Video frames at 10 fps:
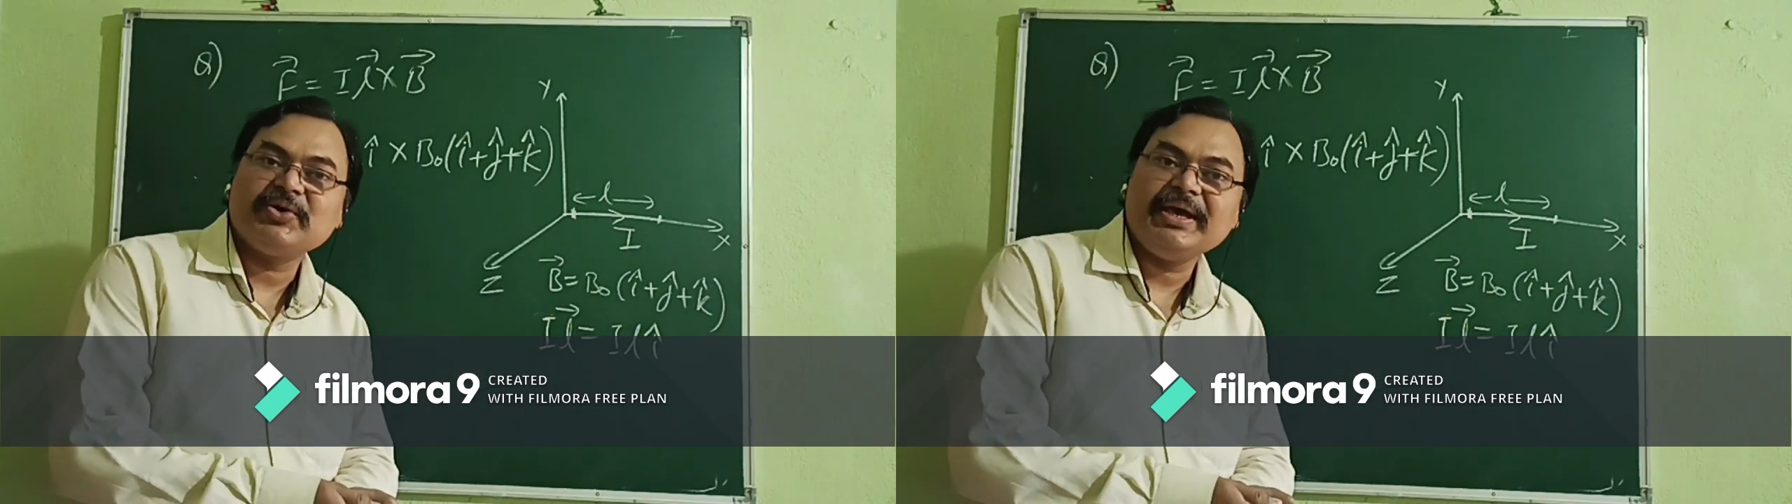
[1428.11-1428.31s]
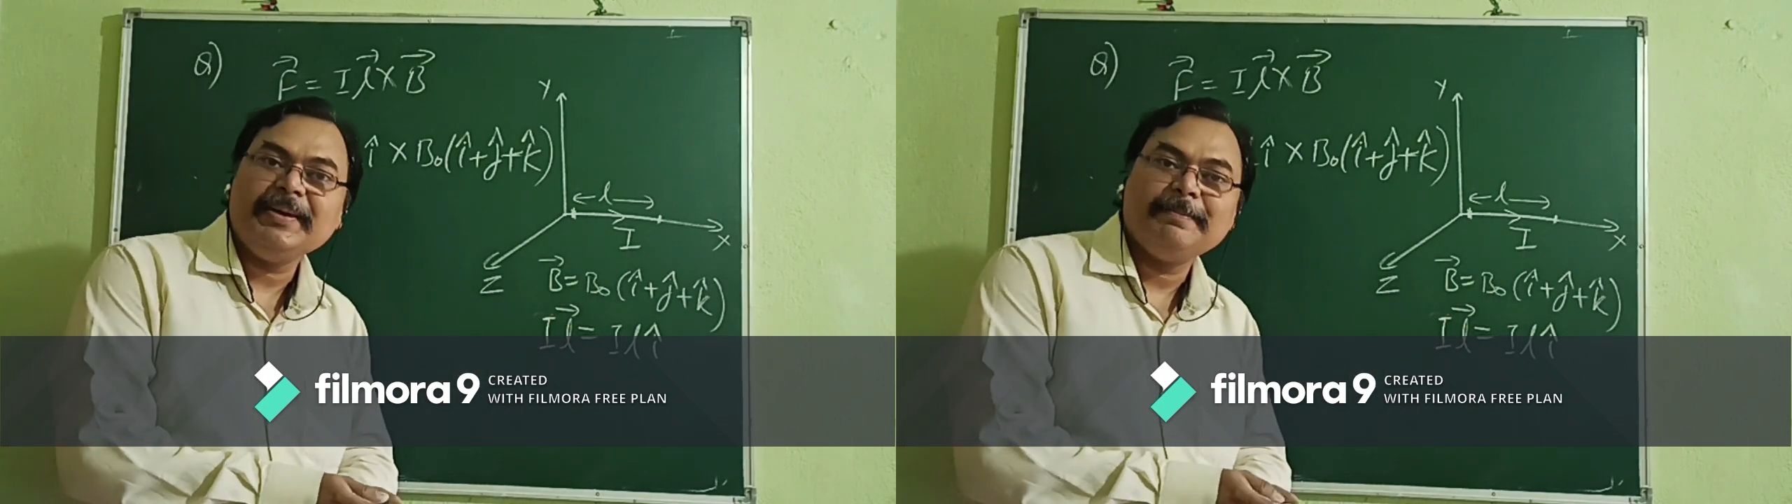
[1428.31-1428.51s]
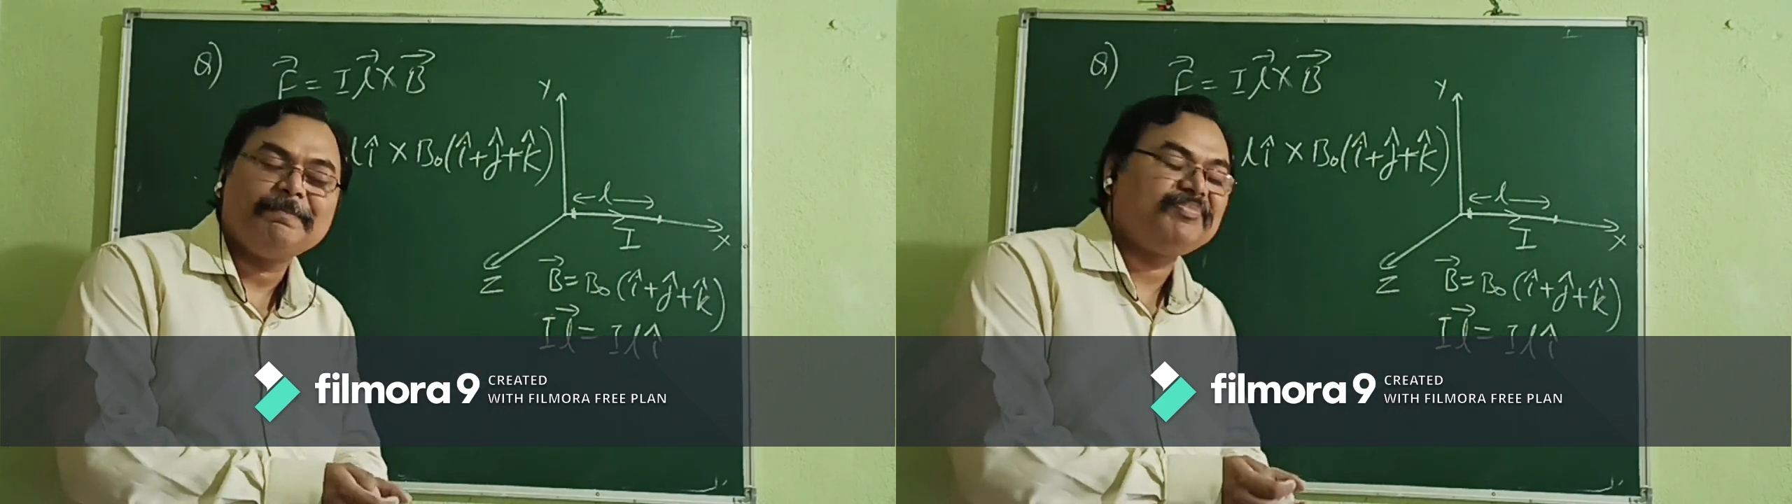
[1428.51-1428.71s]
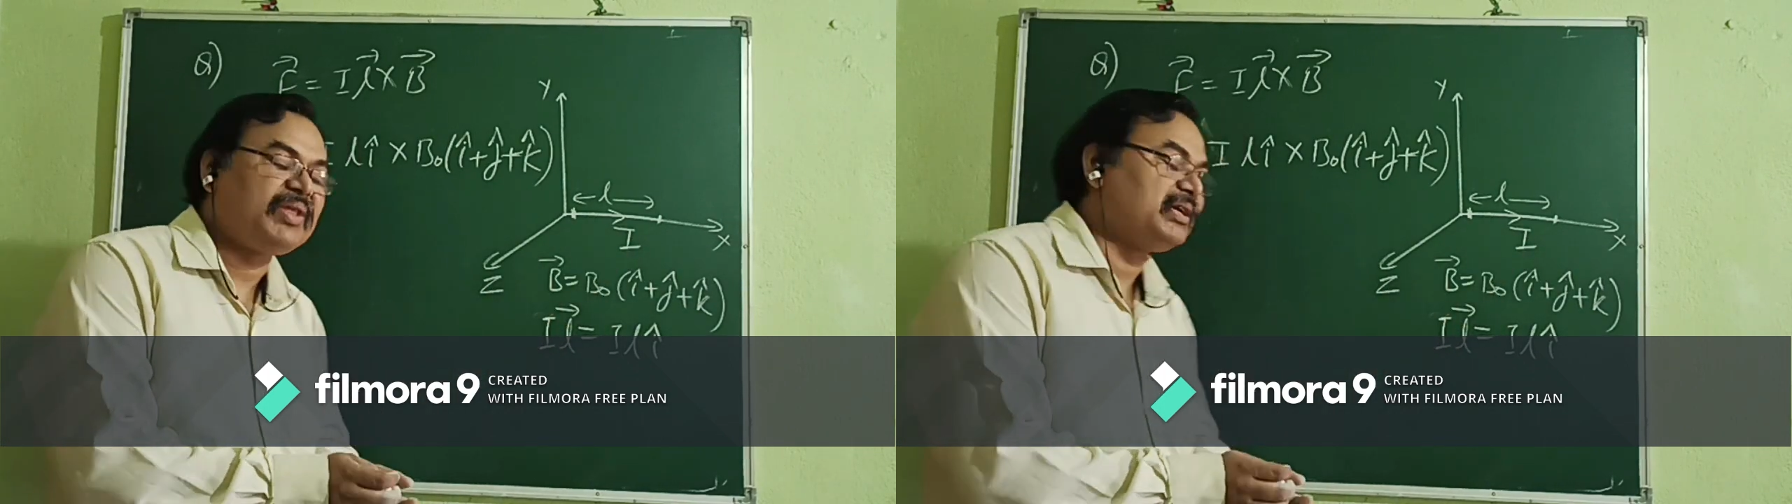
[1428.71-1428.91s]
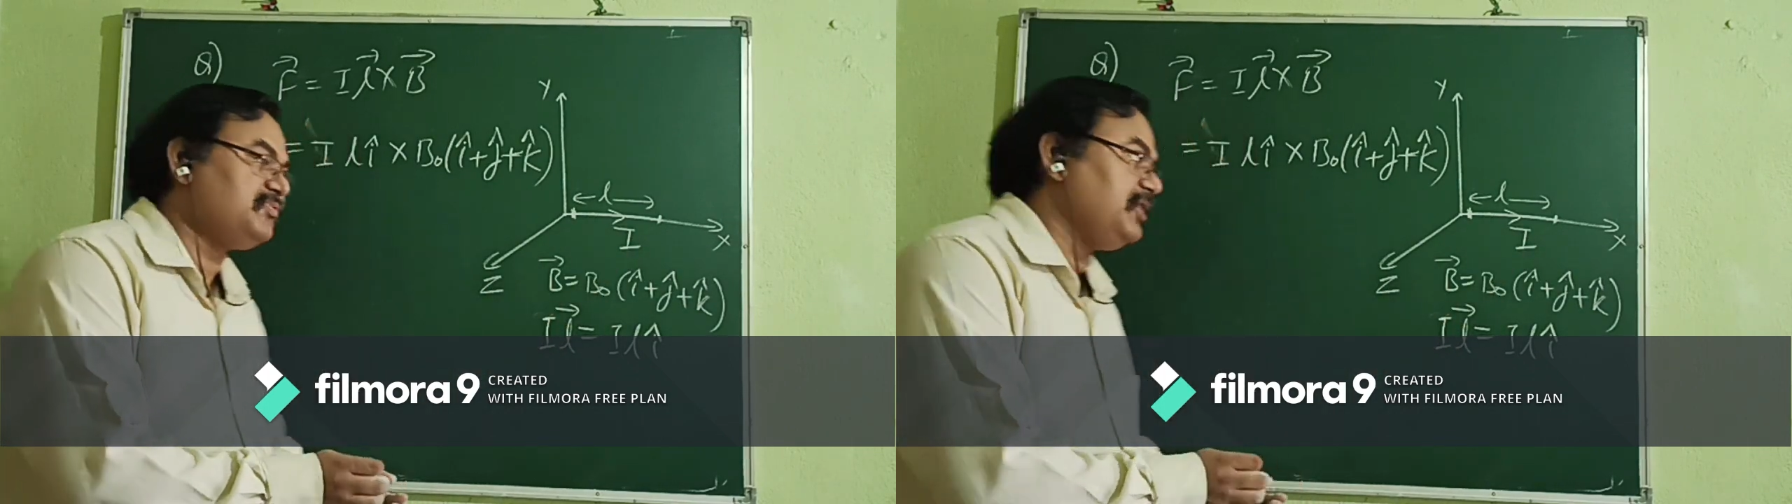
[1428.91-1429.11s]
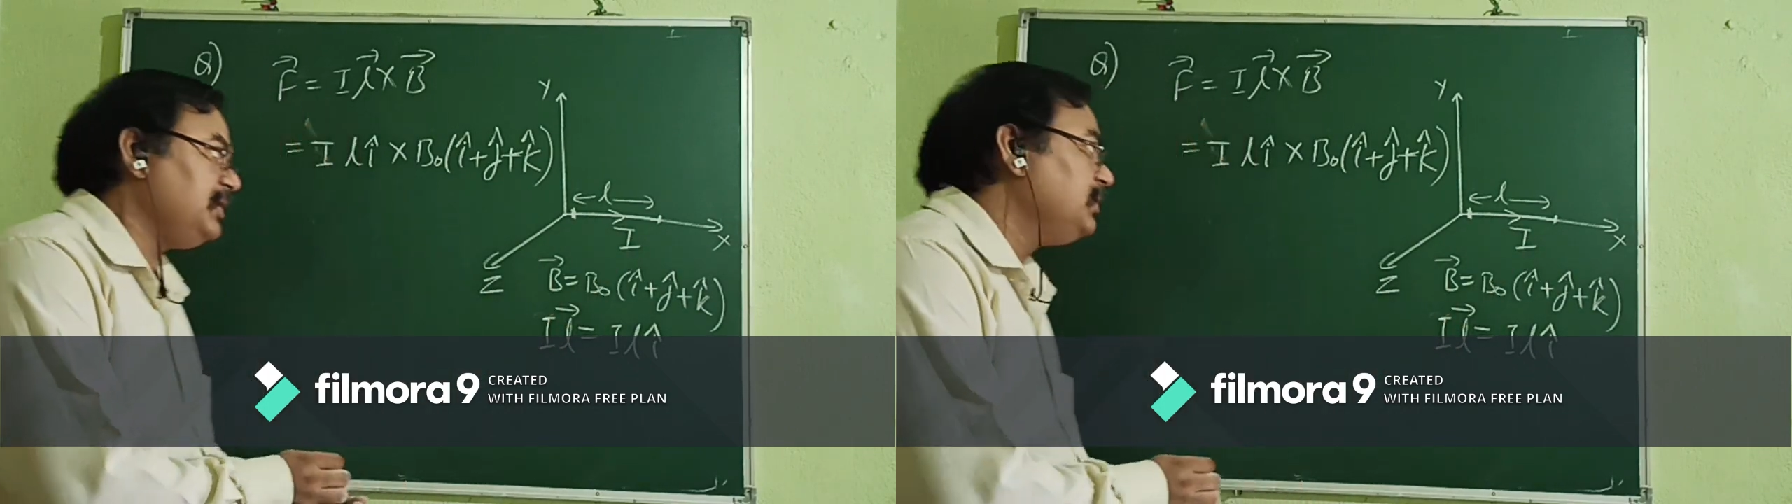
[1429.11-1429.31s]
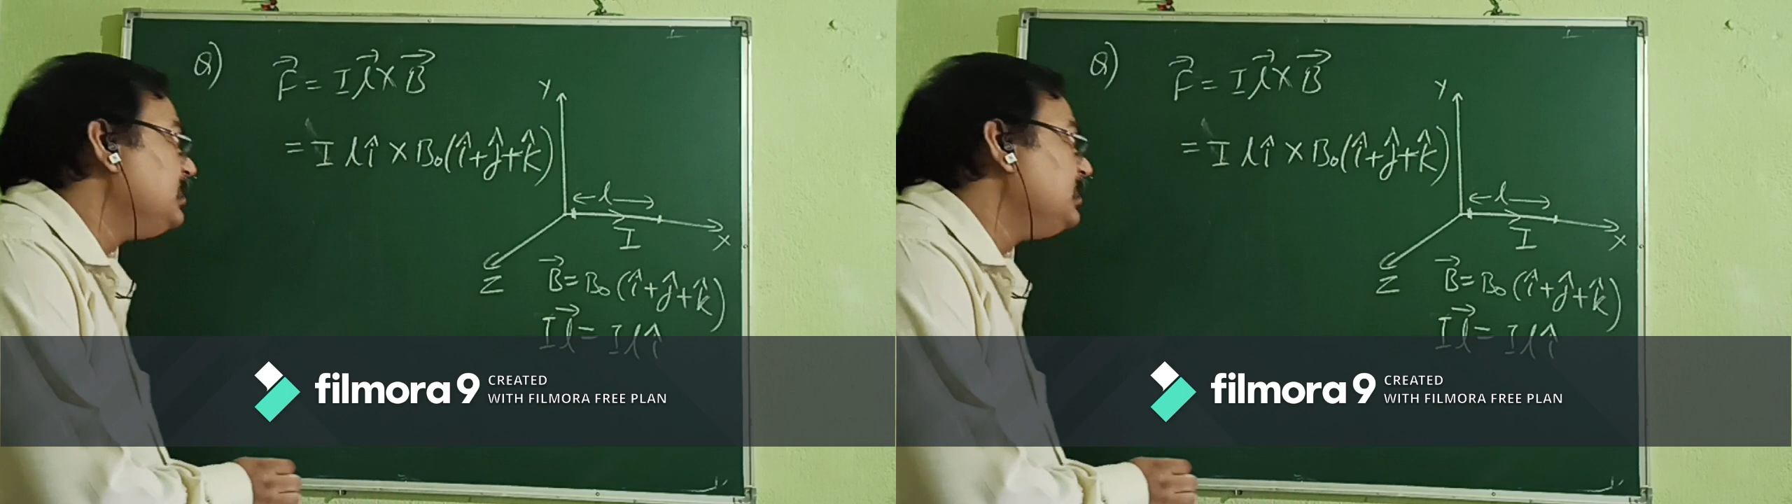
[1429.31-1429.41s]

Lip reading: Okay, that's why.